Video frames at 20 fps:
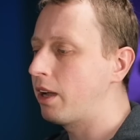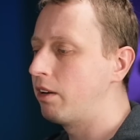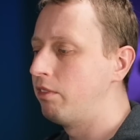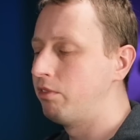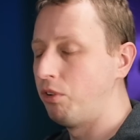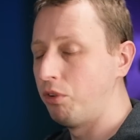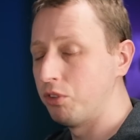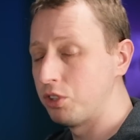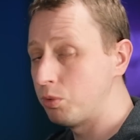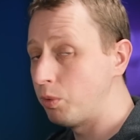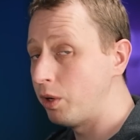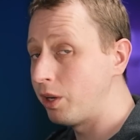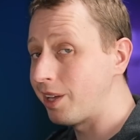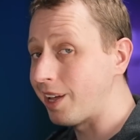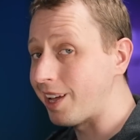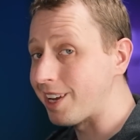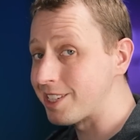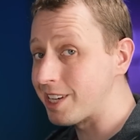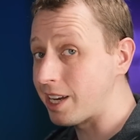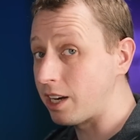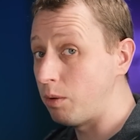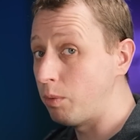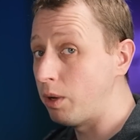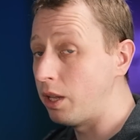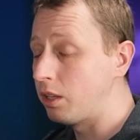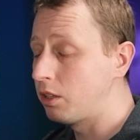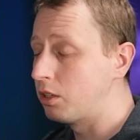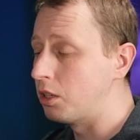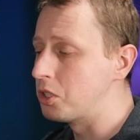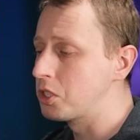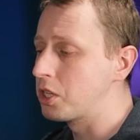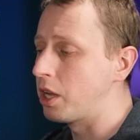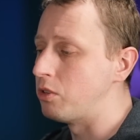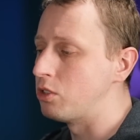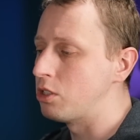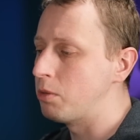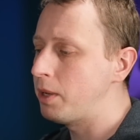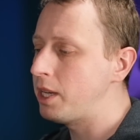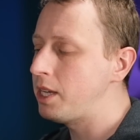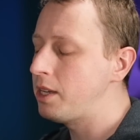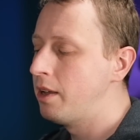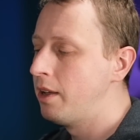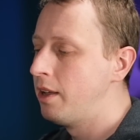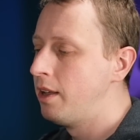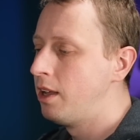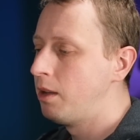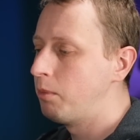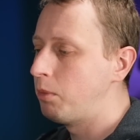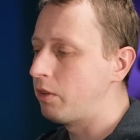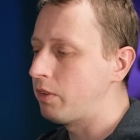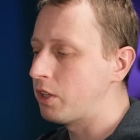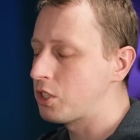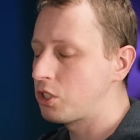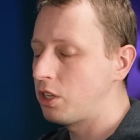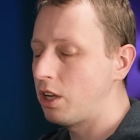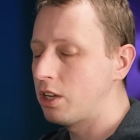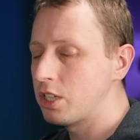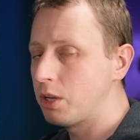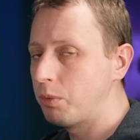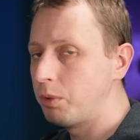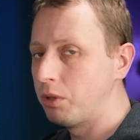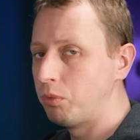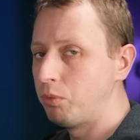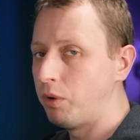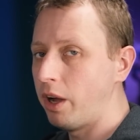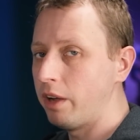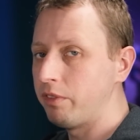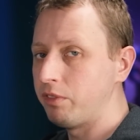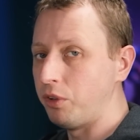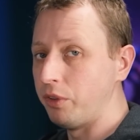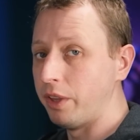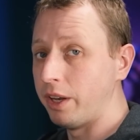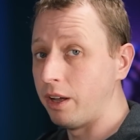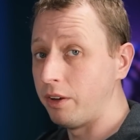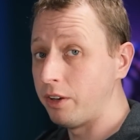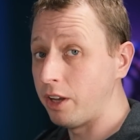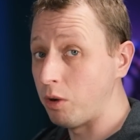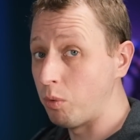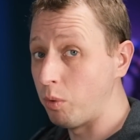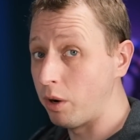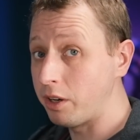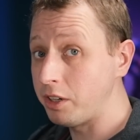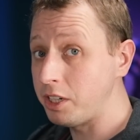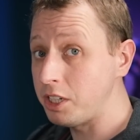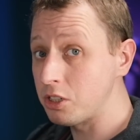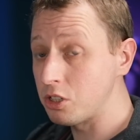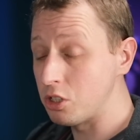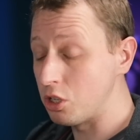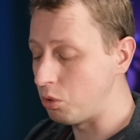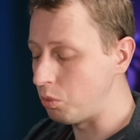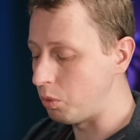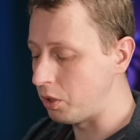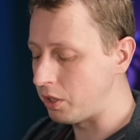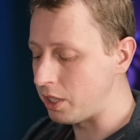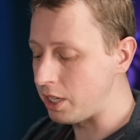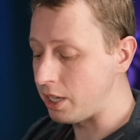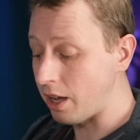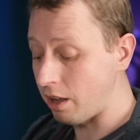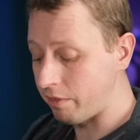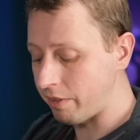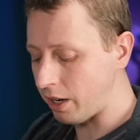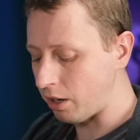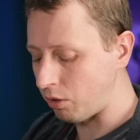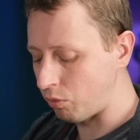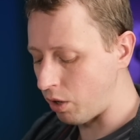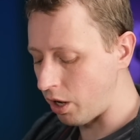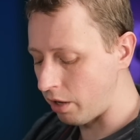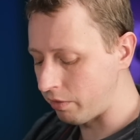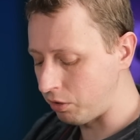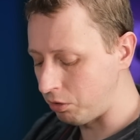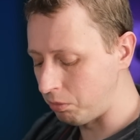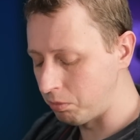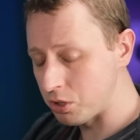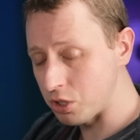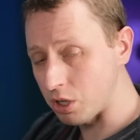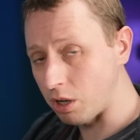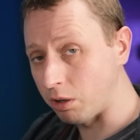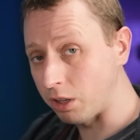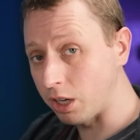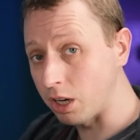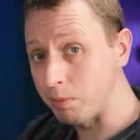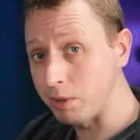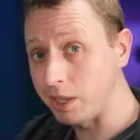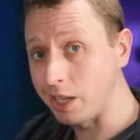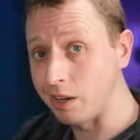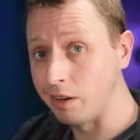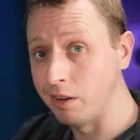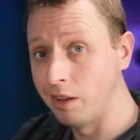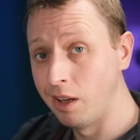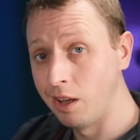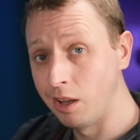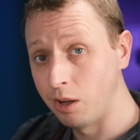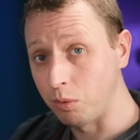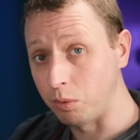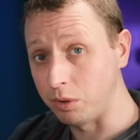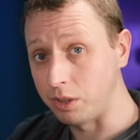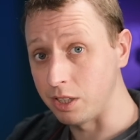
and forth to work out exactly where the cut's going to be, but if I start out with the rifle, then I'll know what I need to do with the galvanic rifle. So I'm going to begin with